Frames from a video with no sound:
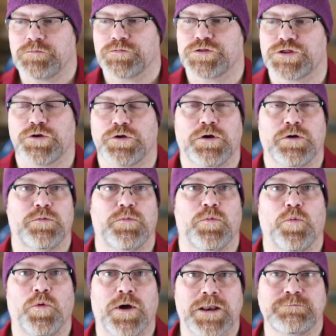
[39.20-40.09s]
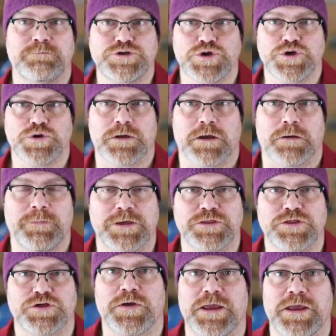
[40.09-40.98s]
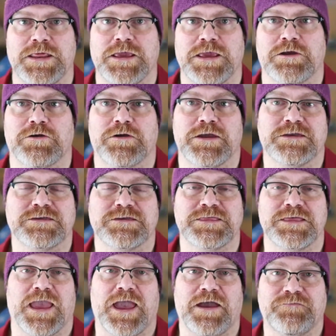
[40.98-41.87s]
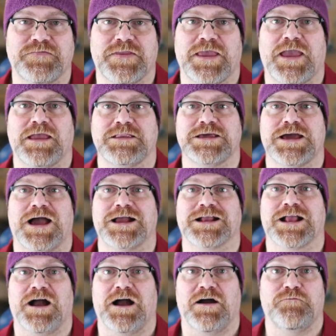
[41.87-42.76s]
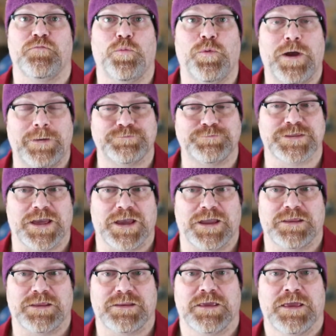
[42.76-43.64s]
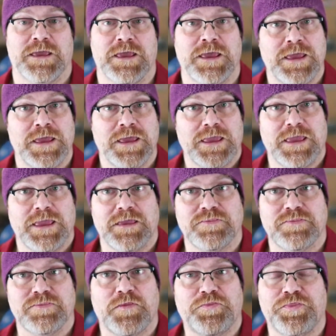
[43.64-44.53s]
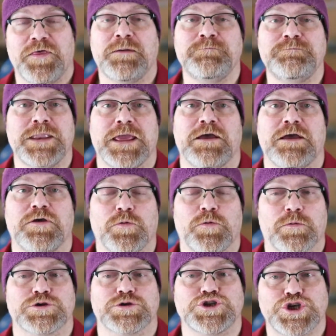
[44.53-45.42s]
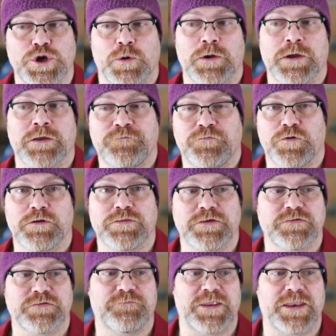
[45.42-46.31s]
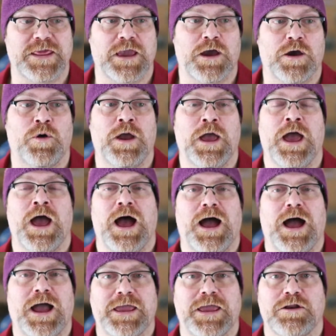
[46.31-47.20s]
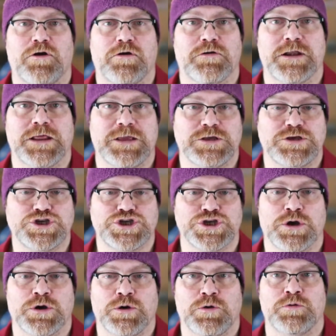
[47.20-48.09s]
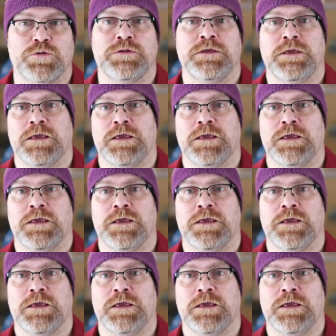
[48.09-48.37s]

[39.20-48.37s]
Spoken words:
So what I'm showing on my screen here is the FDA.gov website. In the thumbnail that we were showing for this video, I had already shown